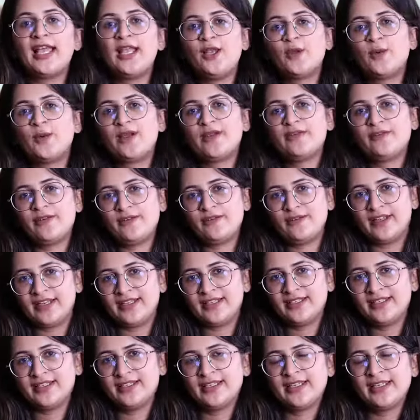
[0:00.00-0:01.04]
Hello
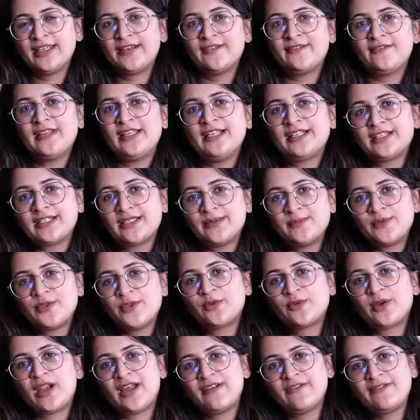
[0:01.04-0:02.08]
everyone. Welcome
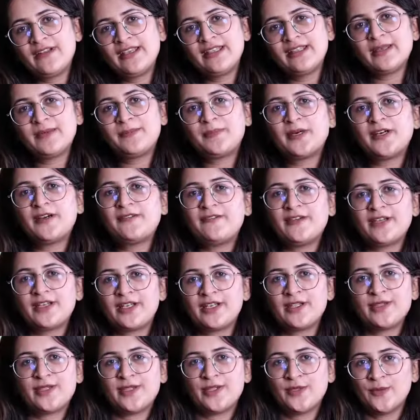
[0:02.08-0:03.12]
to Crafting the
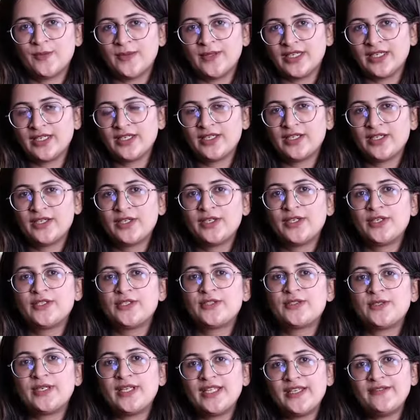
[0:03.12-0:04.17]
Perfect Resume.
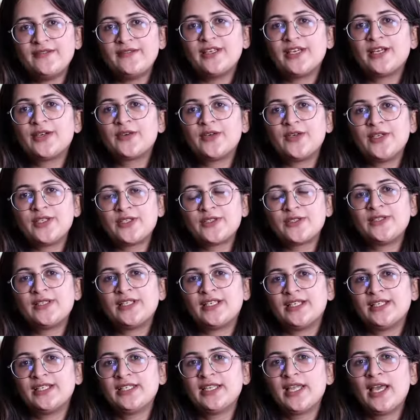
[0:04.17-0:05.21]
Today we are going to
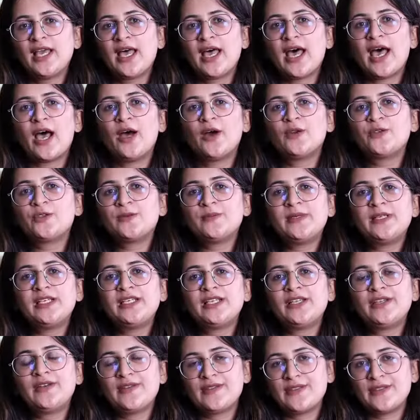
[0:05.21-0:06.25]
learn how to
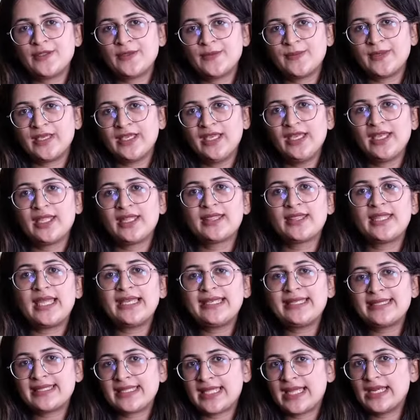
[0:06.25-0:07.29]
build a resume
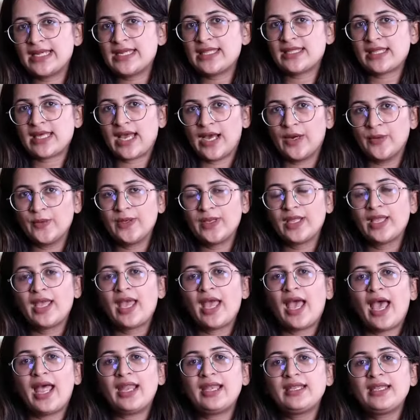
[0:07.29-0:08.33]
that stands out
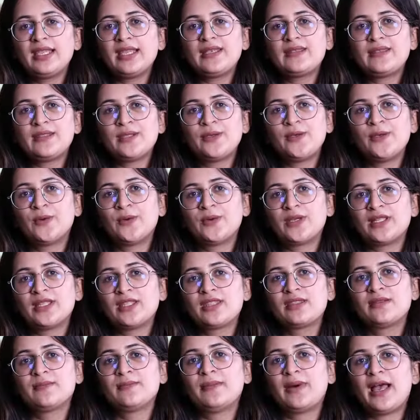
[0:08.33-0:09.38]
and gets you
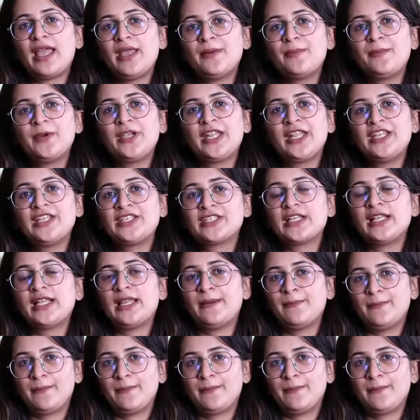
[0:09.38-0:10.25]
noticed by a potential